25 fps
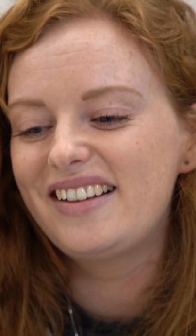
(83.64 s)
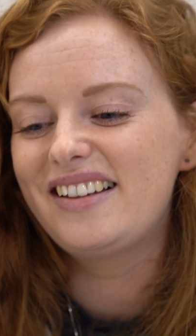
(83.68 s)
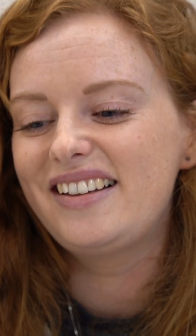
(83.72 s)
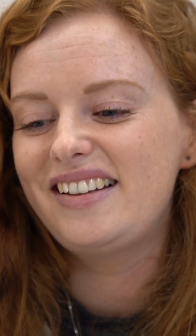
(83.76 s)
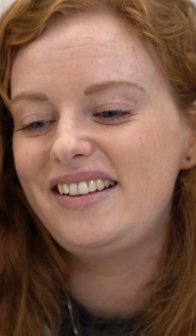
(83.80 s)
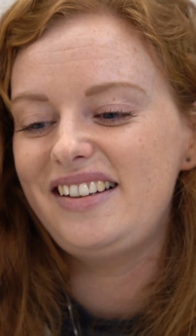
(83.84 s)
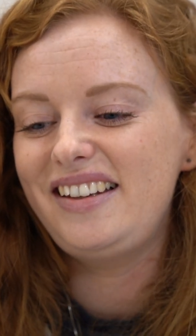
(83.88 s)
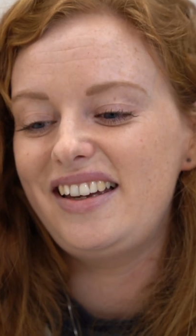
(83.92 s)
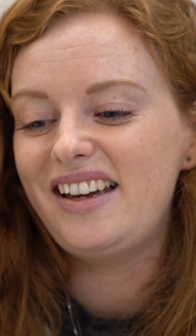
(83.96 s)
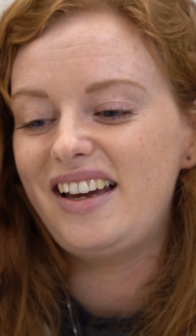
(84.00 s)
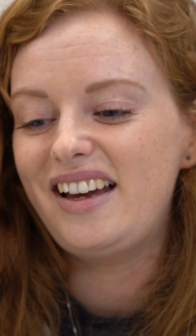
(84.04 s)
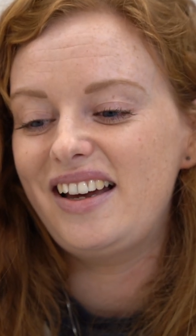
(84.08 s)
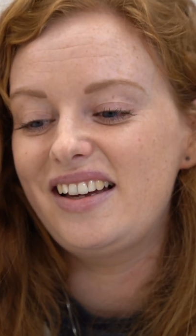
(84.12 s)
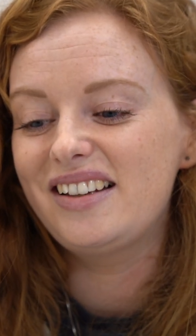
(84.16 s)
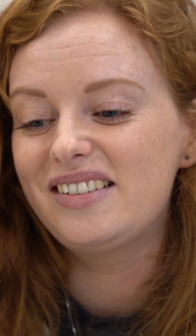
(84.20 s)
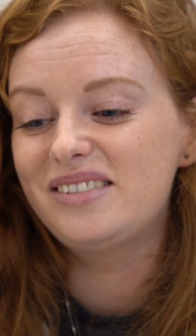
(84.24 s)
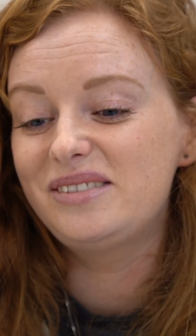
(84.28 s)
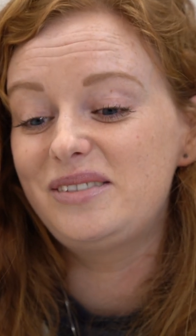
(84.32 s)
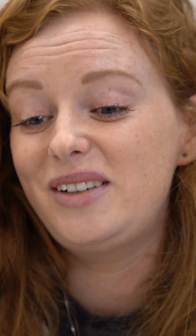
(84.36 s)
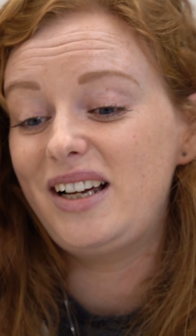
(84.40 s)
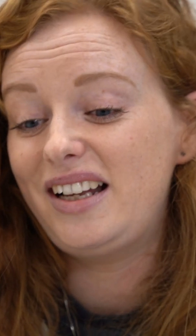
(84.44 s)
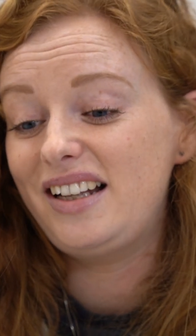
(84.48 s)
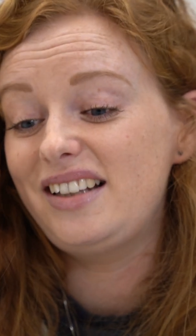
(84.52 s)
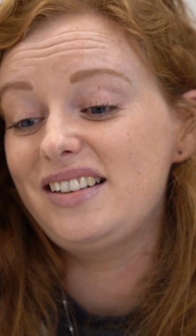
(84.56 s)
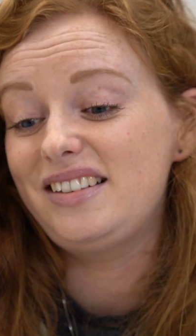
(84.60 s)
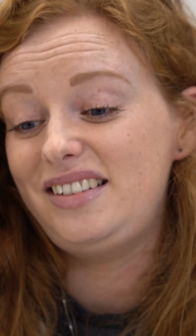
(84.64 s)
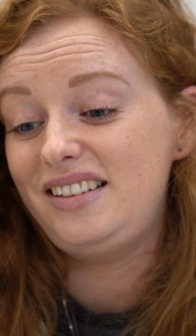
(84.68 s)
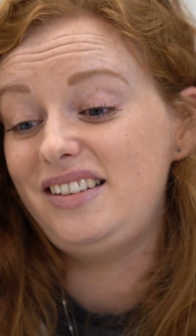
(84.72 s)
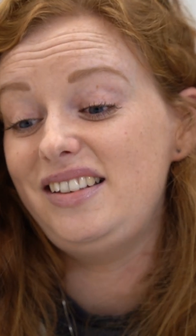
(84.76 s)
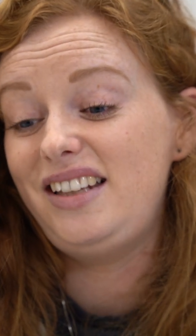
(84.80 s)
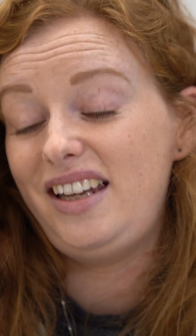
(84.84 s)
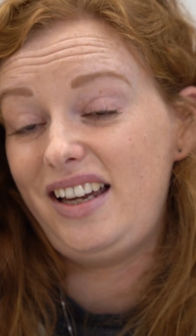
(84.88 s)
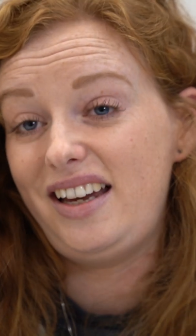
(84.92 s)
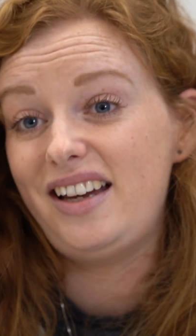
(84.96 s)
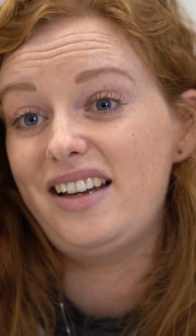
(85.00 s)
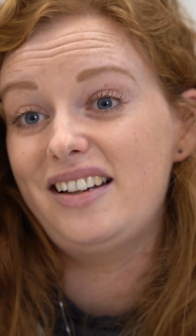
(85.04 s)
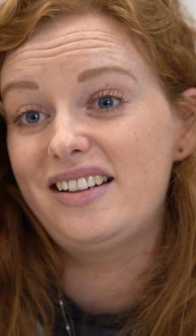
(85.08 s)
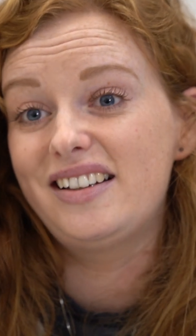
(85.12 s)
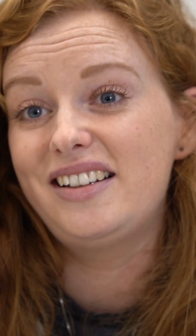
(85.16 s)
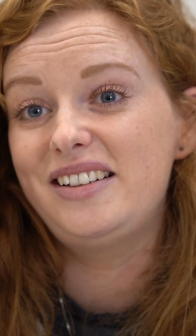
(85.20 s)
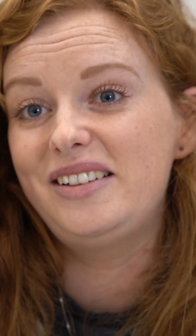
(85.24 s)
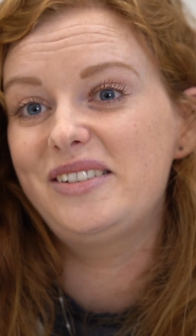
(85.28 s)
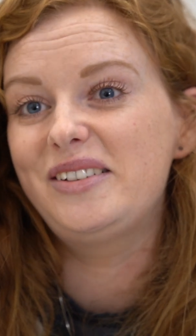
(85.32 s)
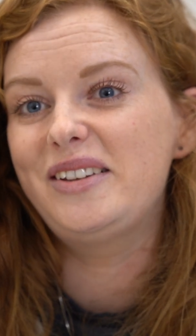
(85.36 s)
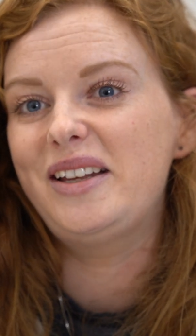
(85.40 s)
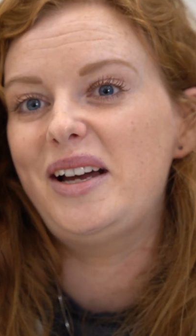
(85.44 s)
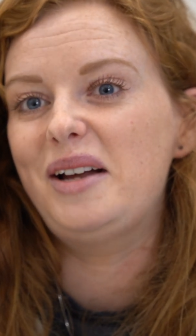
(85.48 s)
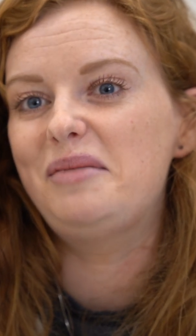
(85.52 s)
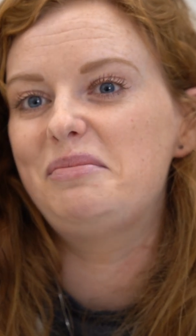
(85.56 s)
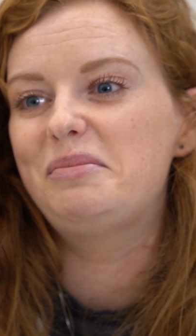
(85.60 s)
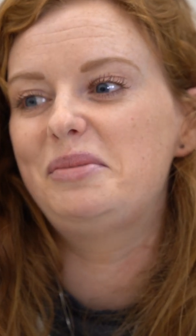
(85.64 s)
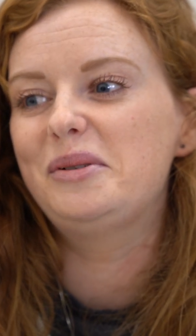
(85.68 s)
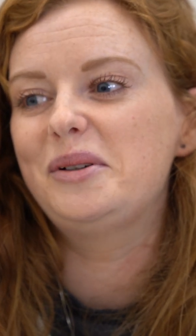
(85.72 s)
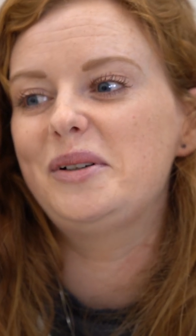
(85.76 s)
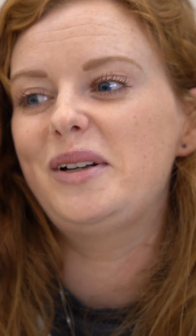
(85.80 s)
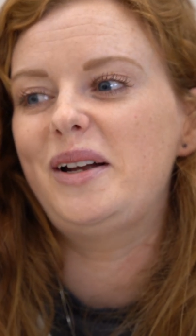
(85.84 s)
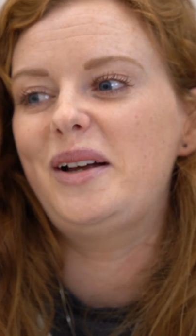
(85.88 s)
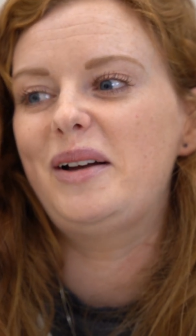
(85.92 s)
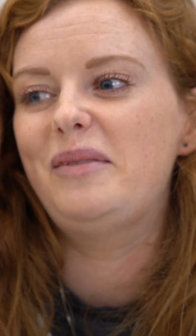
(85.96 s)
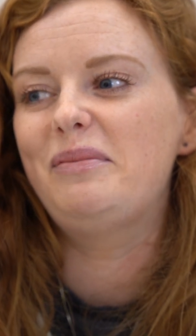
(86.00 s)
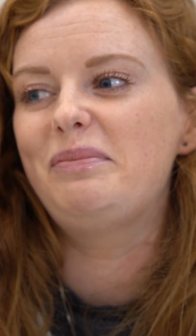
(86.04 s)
Yeah, well, yeah, I know that, but